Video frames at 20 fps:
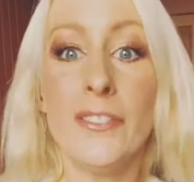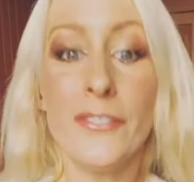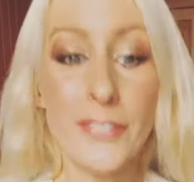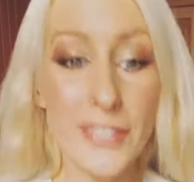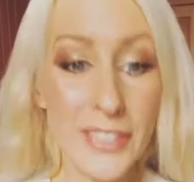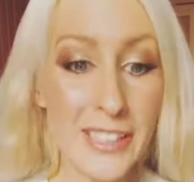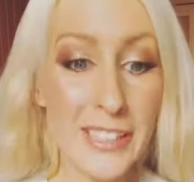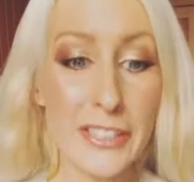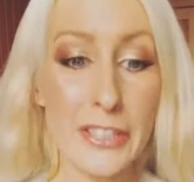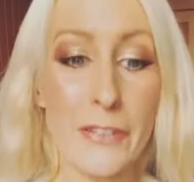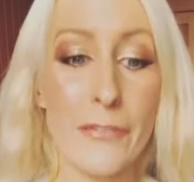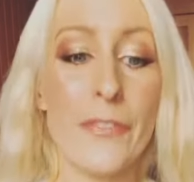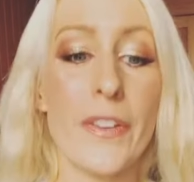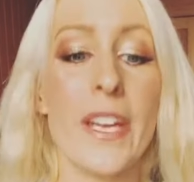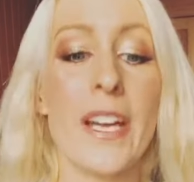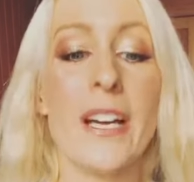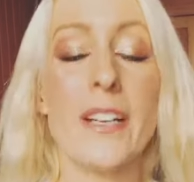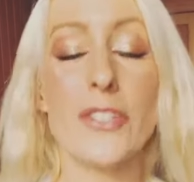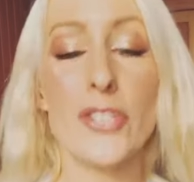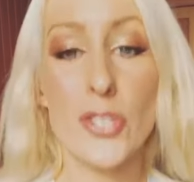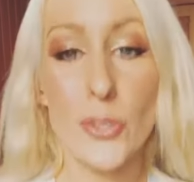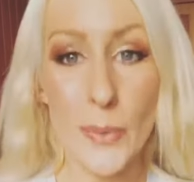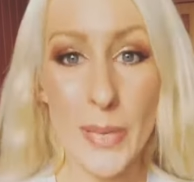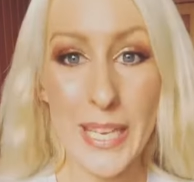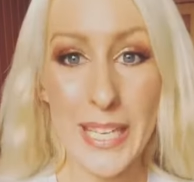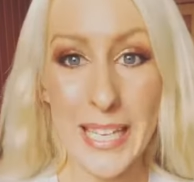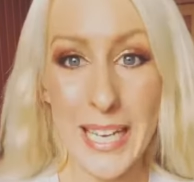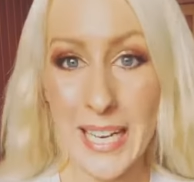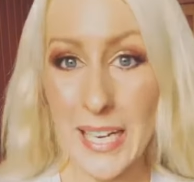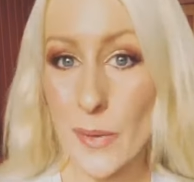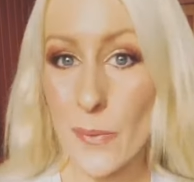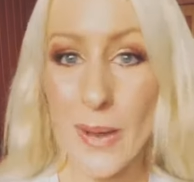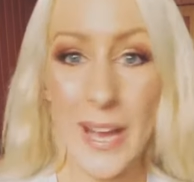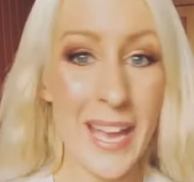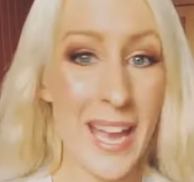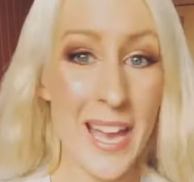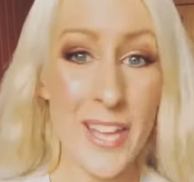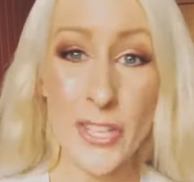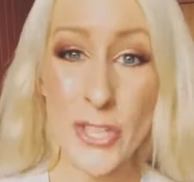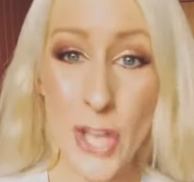feeling the fear, doing it
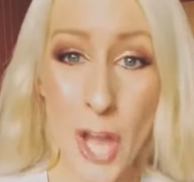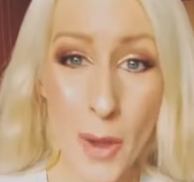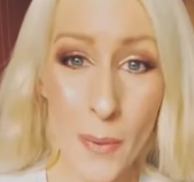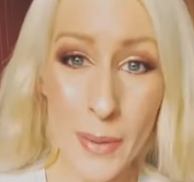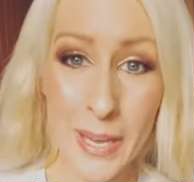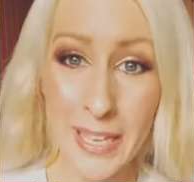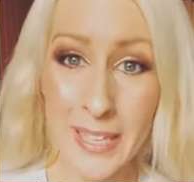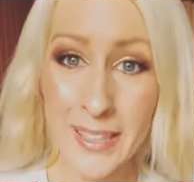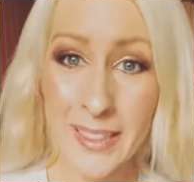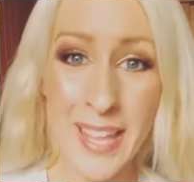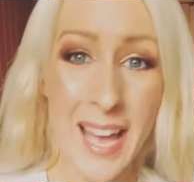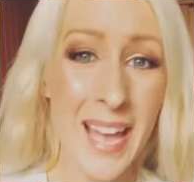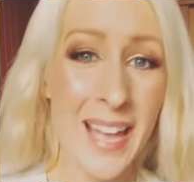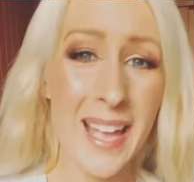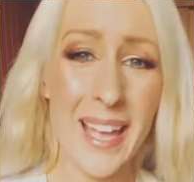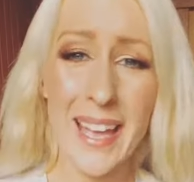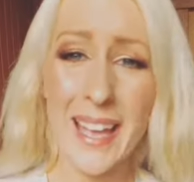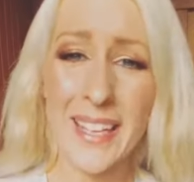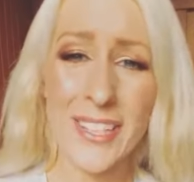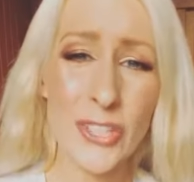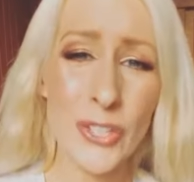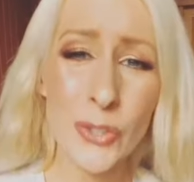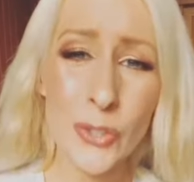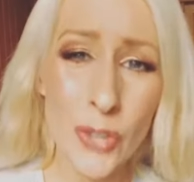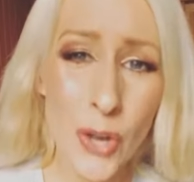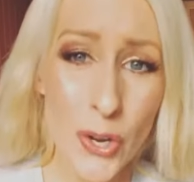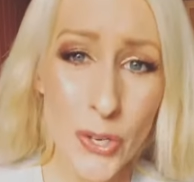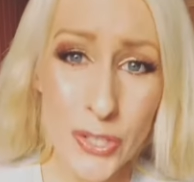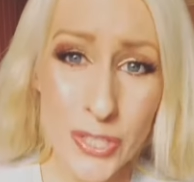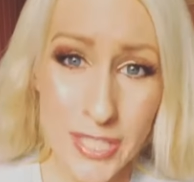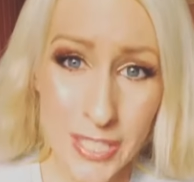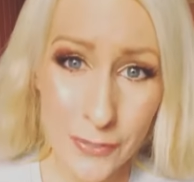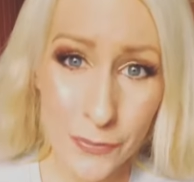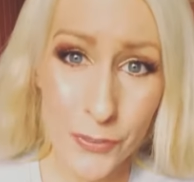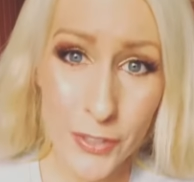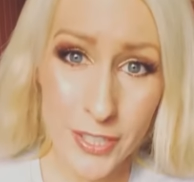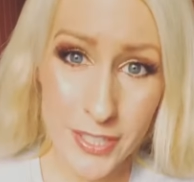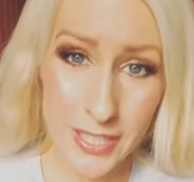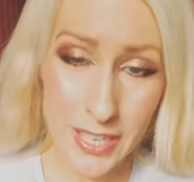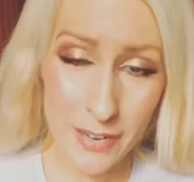anyway, and knowing that you're no
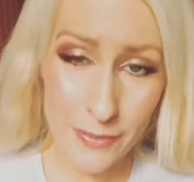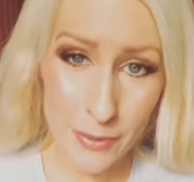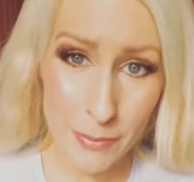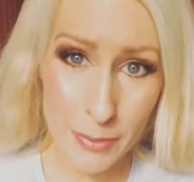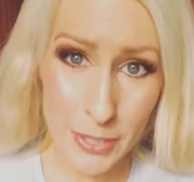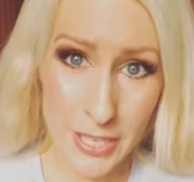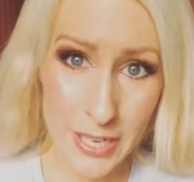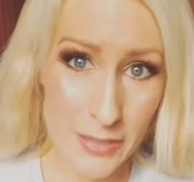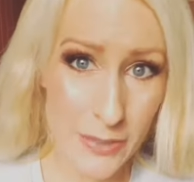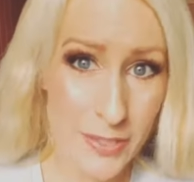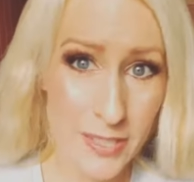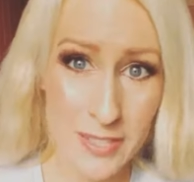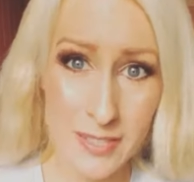different to everybody else.